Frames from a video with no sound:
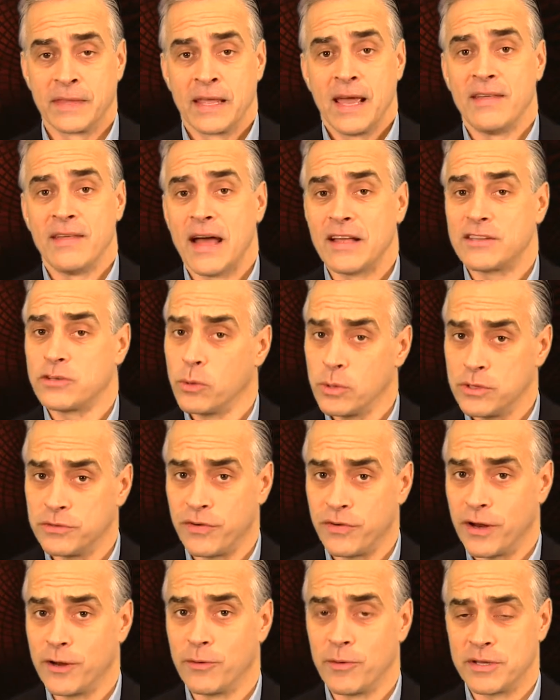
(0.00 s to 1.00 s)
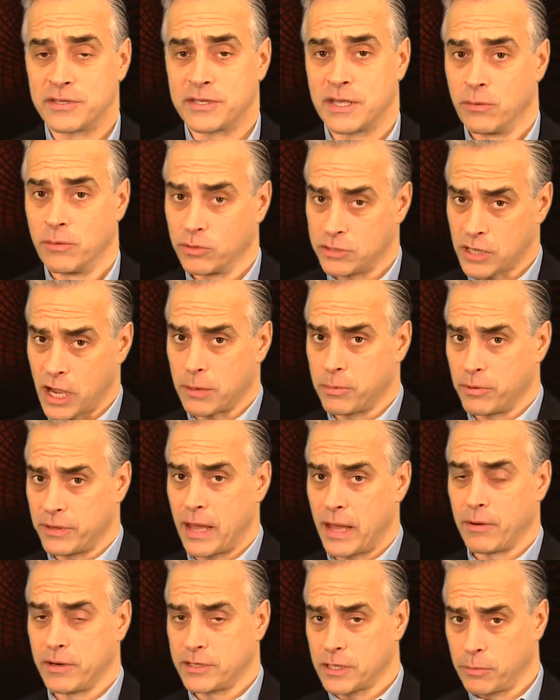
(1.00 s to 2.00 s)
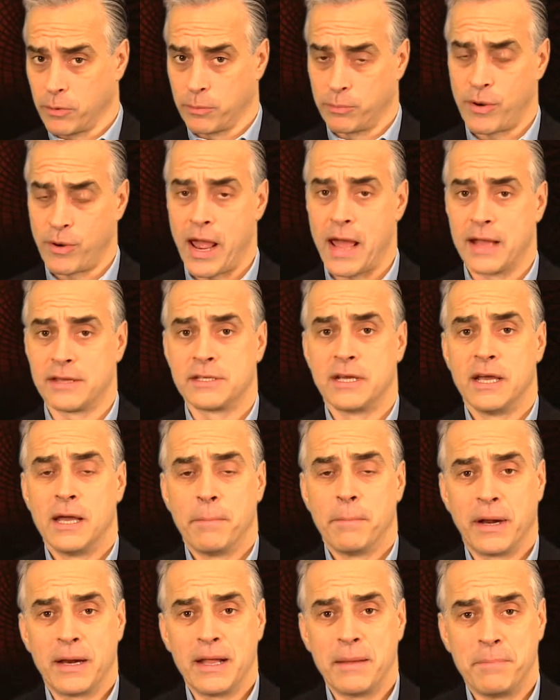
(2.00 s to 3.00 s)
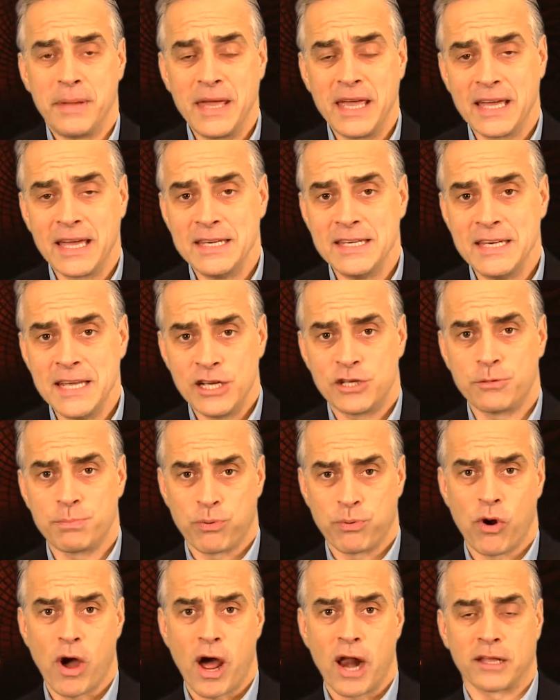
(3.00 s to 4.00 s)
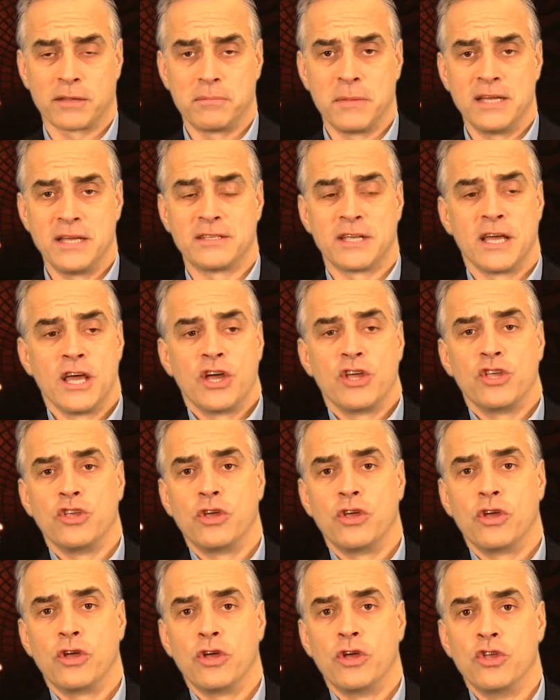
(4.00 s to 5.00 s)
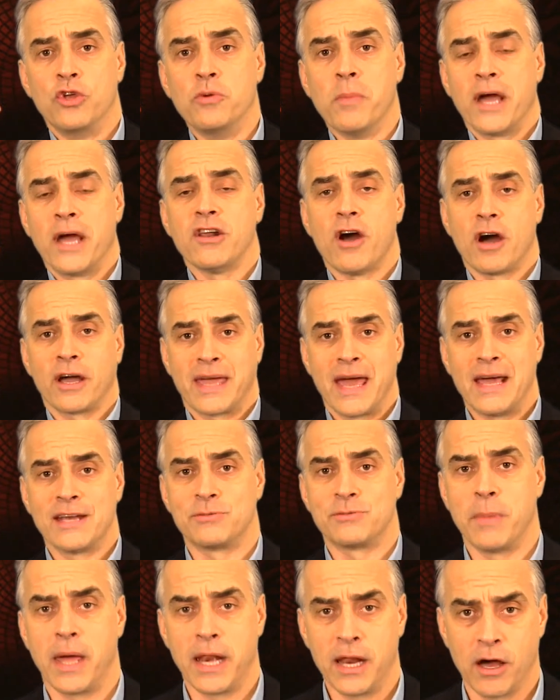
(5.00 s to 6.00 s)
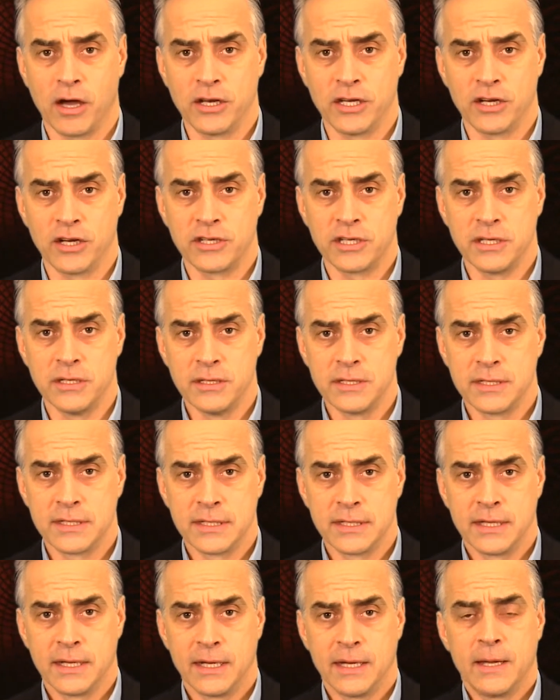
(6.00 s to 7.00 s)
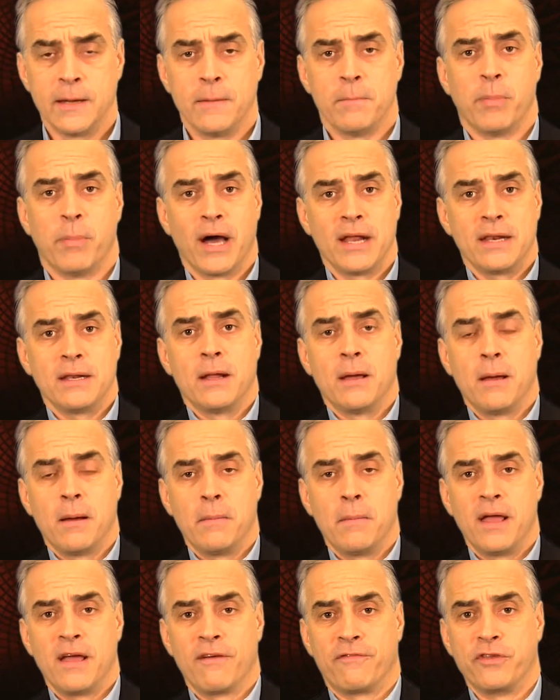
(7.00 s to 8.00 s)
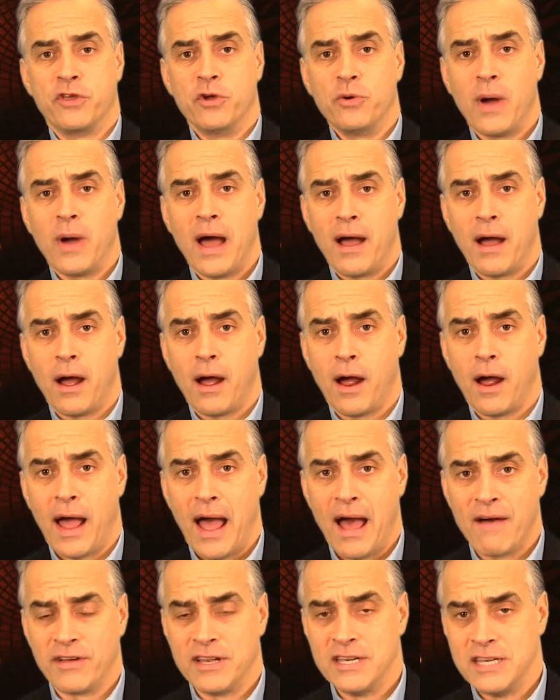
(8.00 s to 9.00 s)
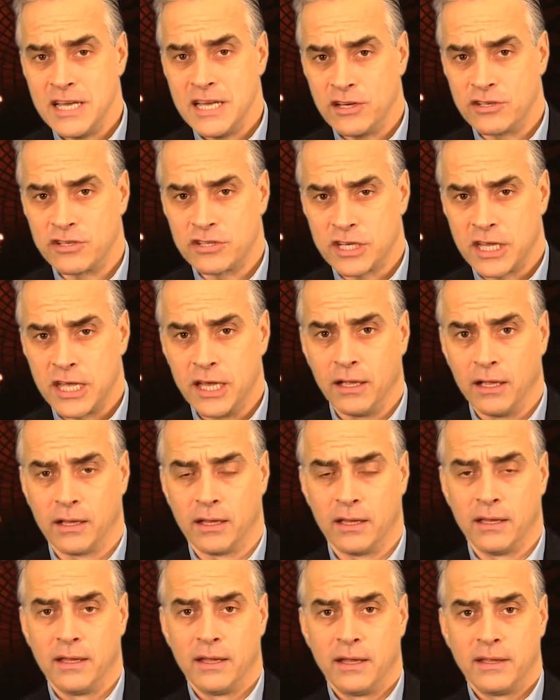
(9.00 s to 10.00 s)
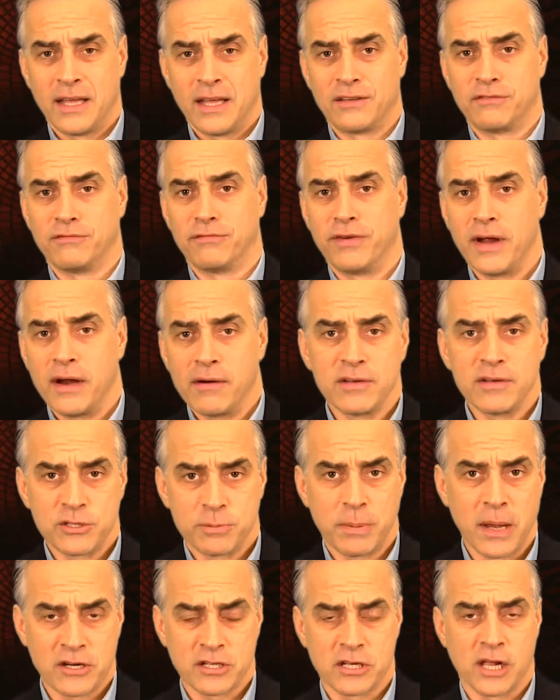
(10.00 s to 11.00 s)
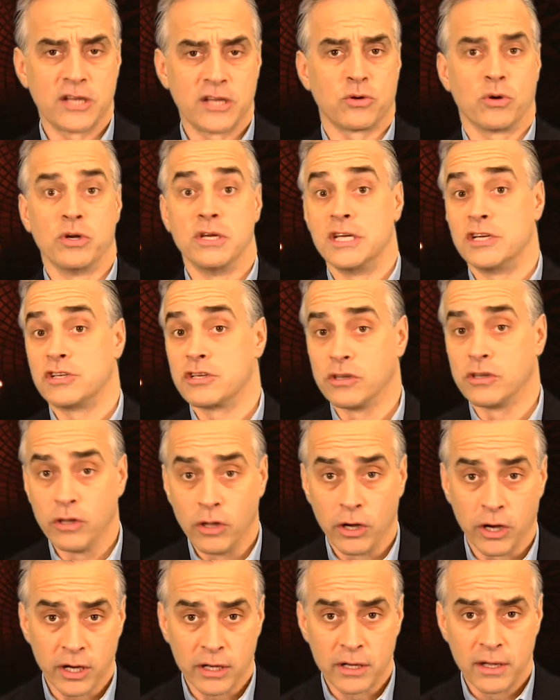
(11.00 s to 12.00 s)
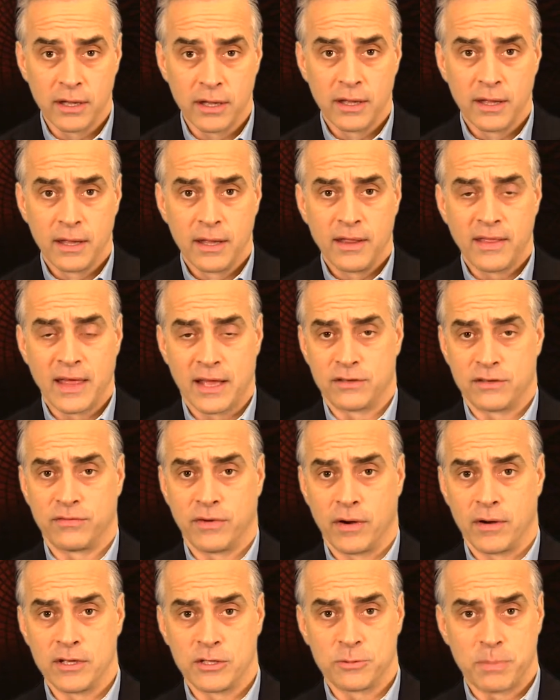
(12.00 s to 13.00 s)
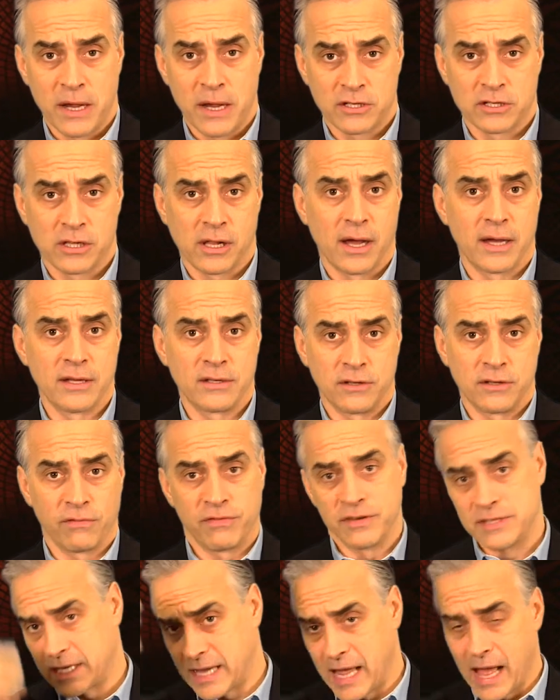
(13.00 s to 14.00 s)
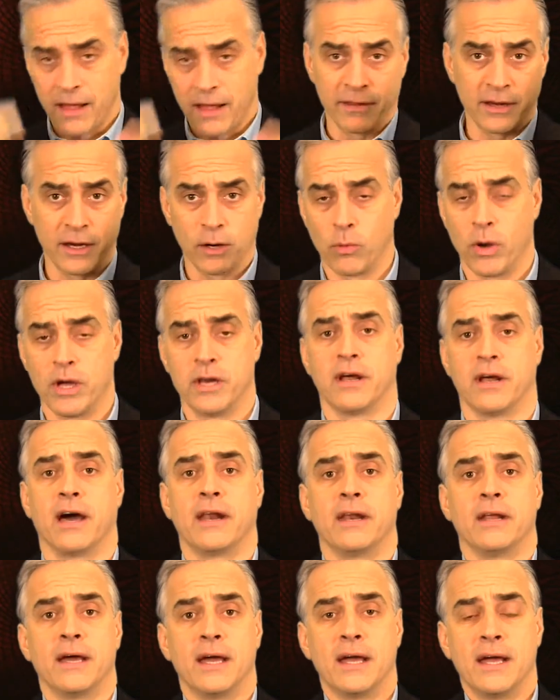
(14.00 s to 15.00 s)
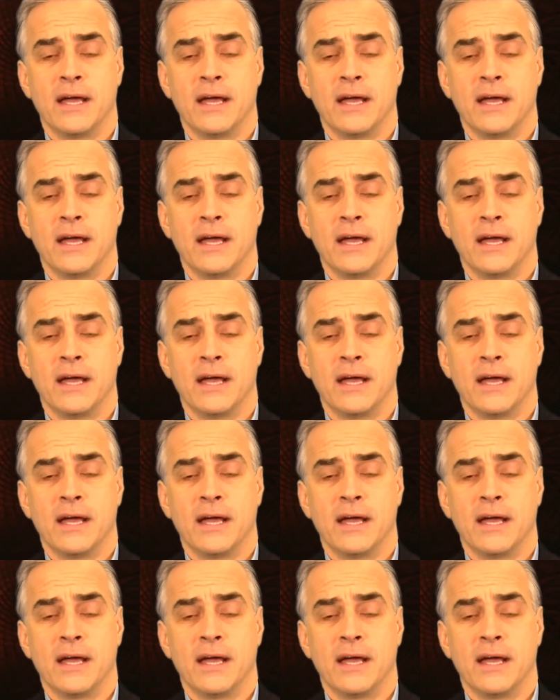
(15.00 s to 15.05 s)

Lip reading: And that's always very risky. We'll talk about that when I talk about brands. But being a niche product means you might not get as many auditions, but if you have a niche skill that's very specialized, or a niche look that's very specialized, your physicality or whatnot,